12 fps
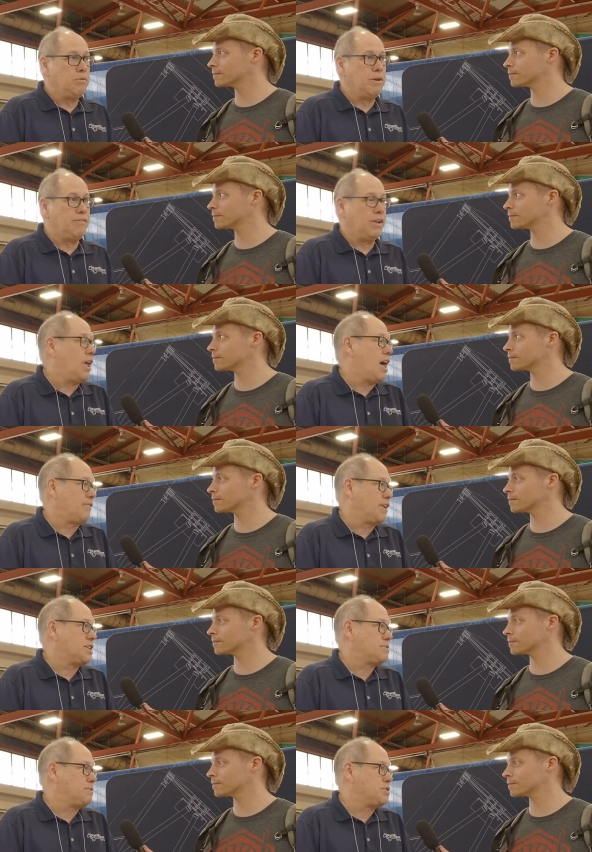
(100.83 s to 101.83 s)
Speaker 1: we have a lot of
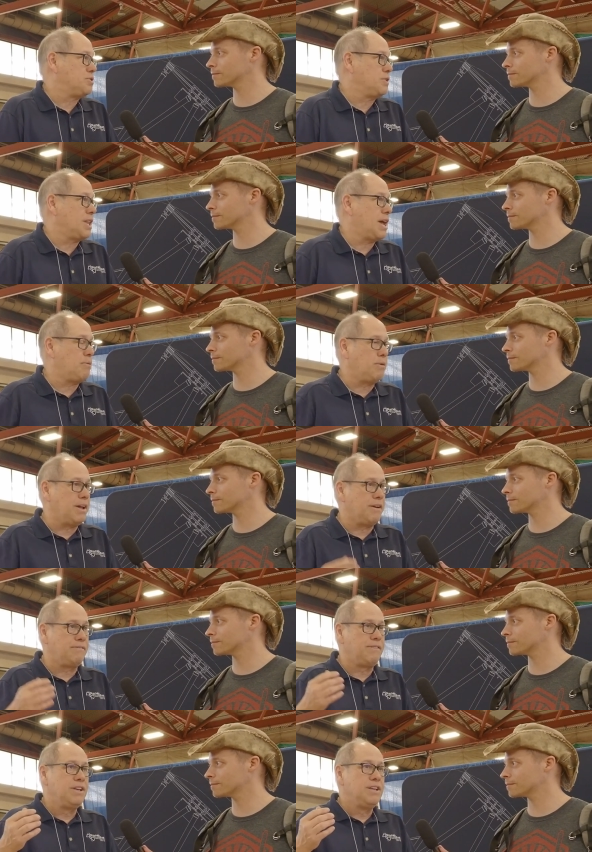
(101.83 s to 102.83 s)
customers doing that. We
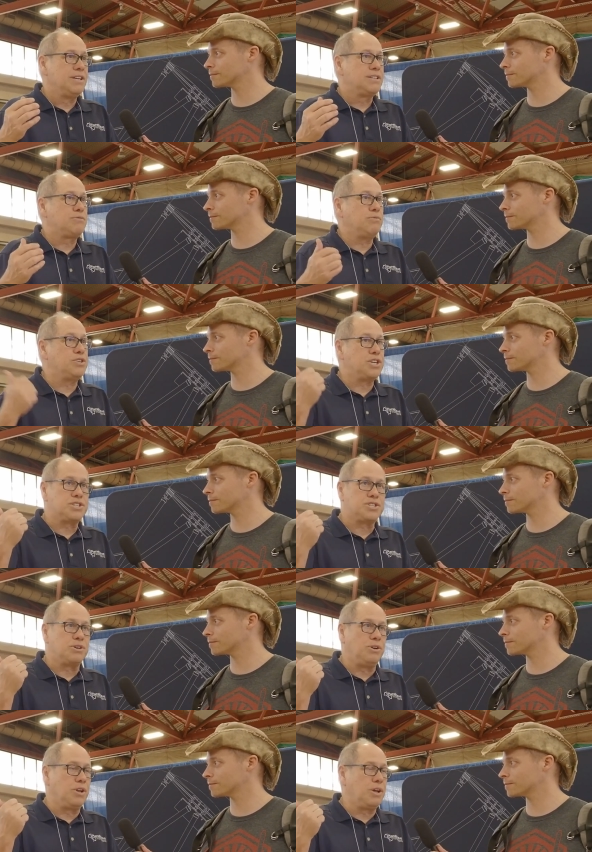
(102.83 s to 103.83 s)
have we just
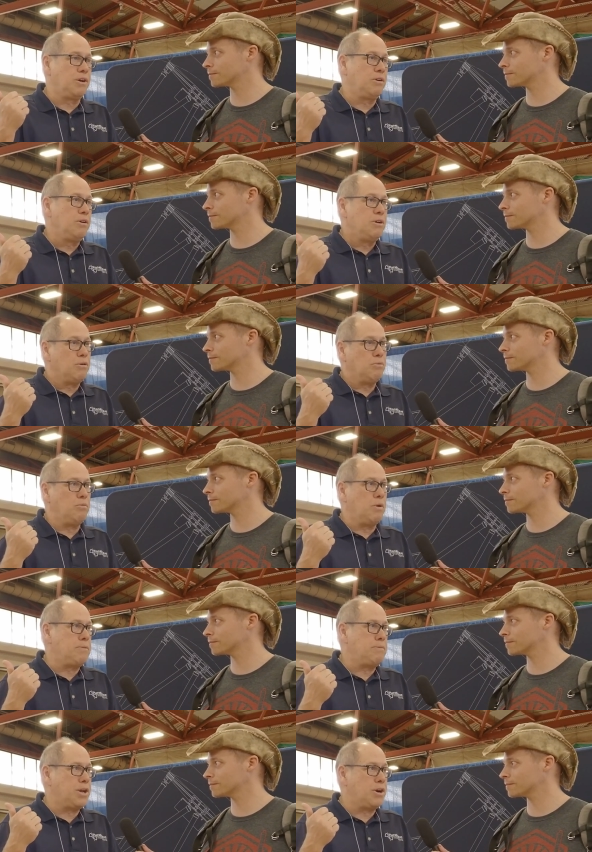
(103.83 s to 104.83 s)
sold a
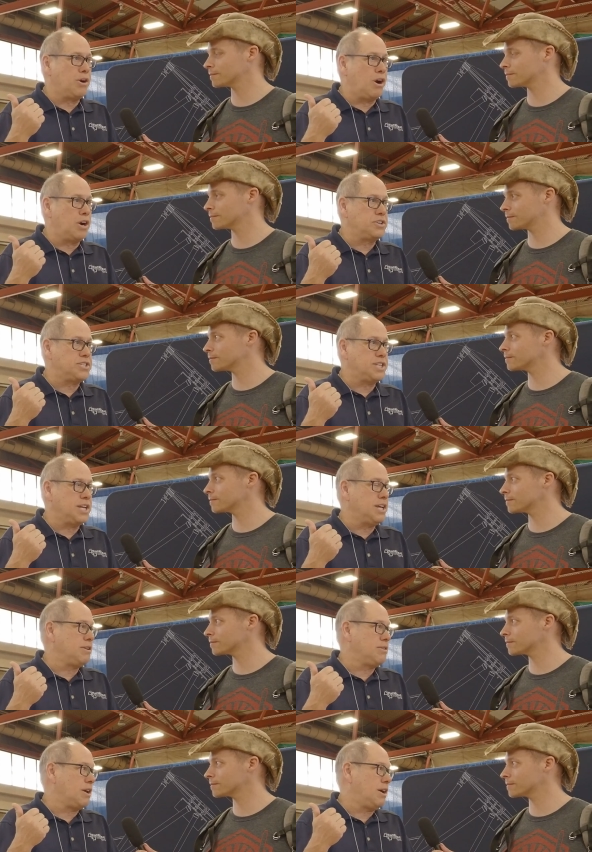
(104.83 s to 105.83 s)
one meter
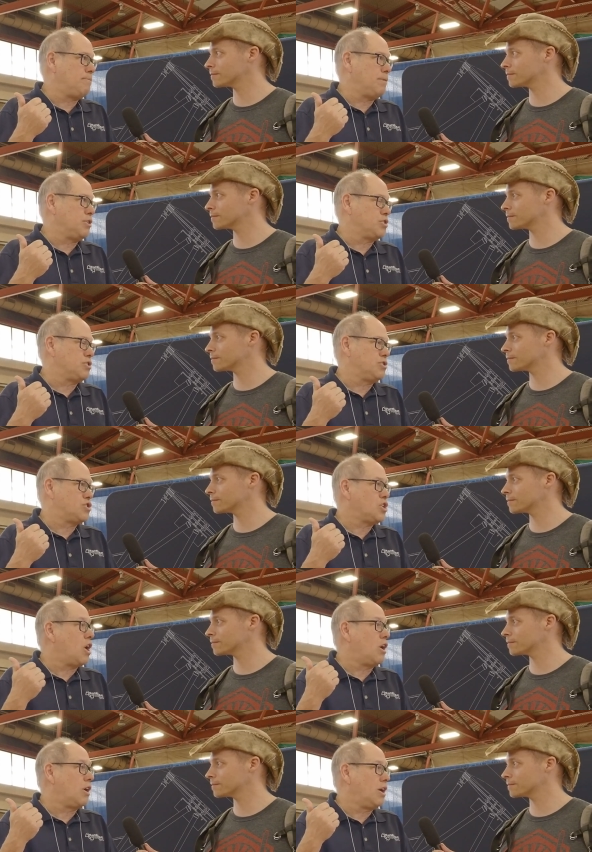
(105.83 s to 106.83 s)
RC up on
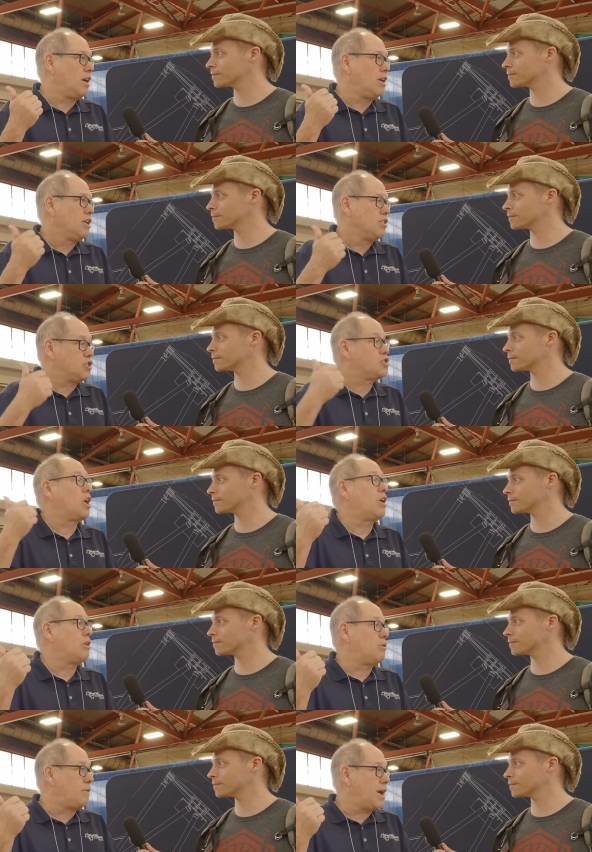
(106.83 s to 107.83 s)
Chara, the
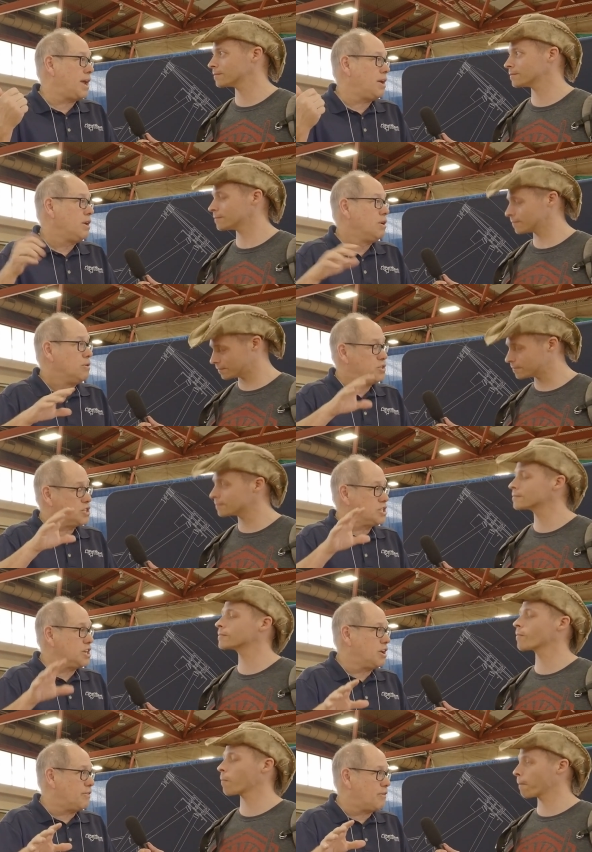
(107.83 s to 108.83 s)
Chara array, which is
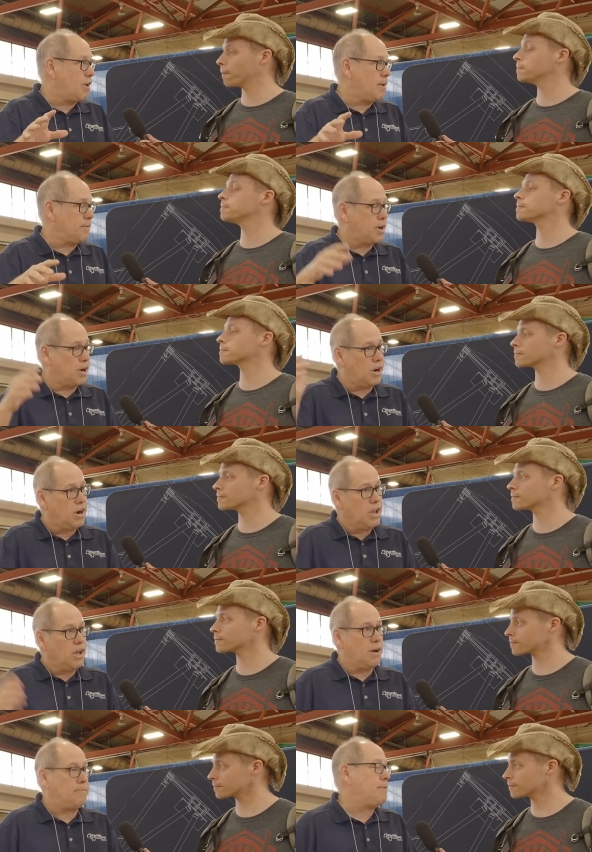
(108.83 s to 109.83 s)
an interferometer
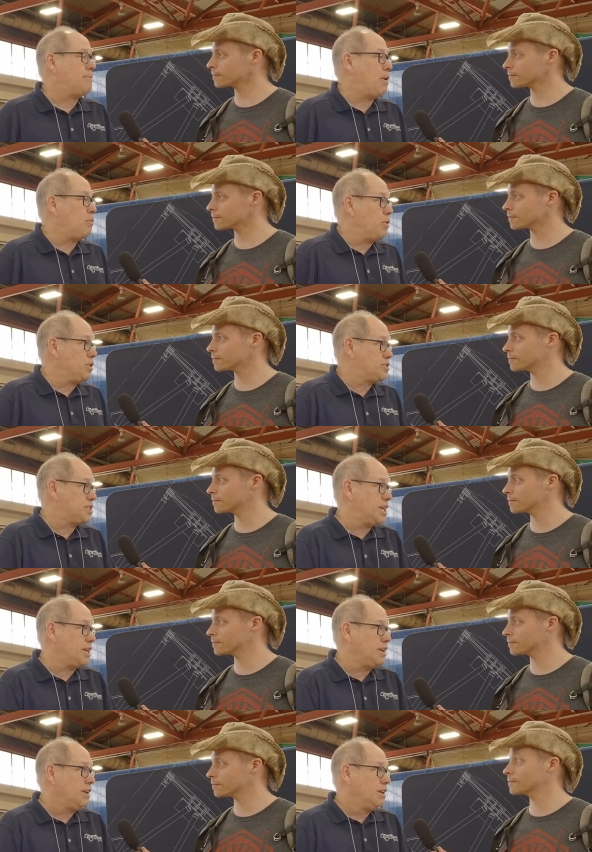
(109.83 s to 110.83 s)
up on Mount
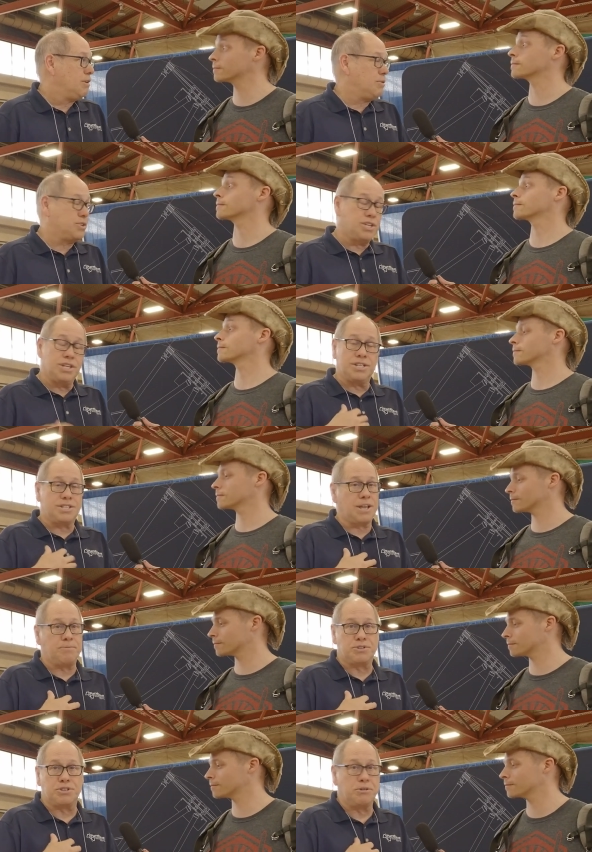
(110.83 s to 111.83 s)
Wilson, which is,
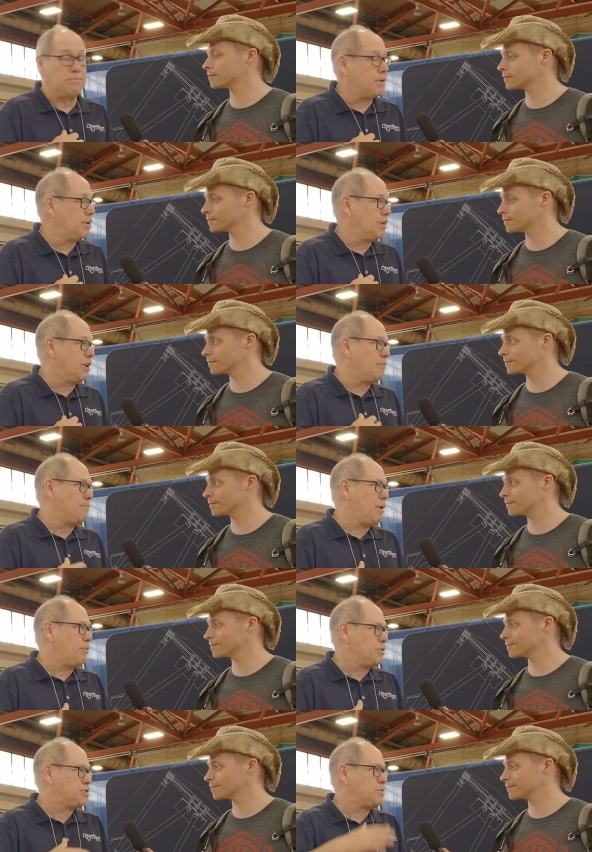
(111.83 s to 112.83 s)
I'm super, you know,
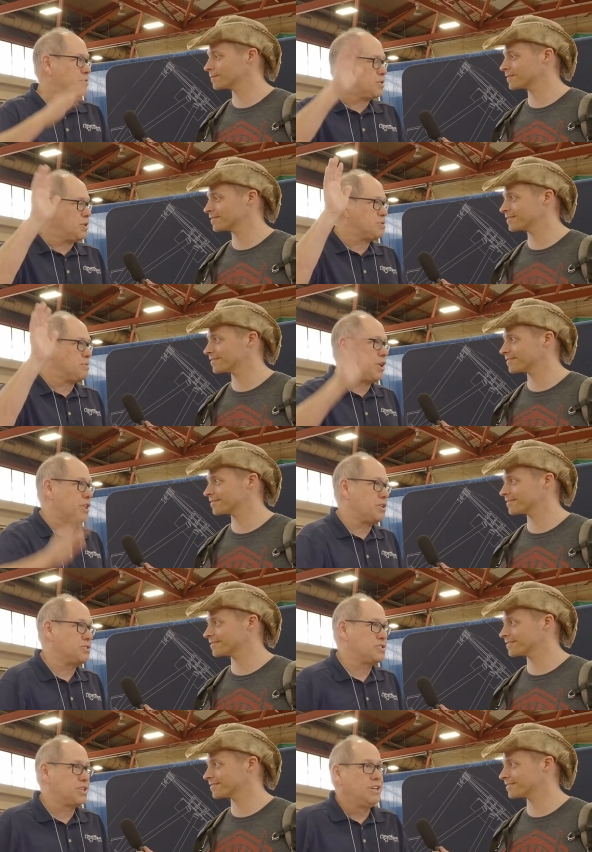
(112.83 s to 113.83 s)
Mount Wilson was always one of
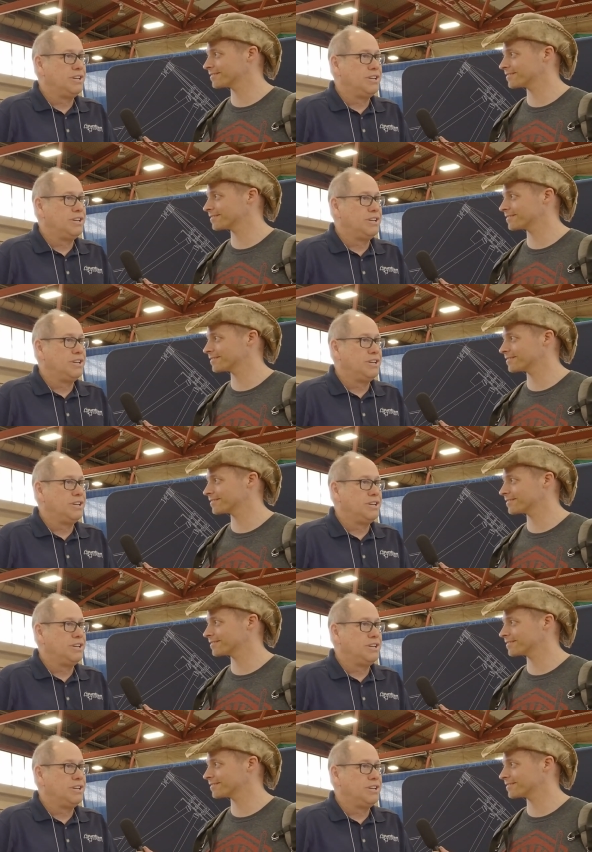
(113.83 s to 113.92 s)
those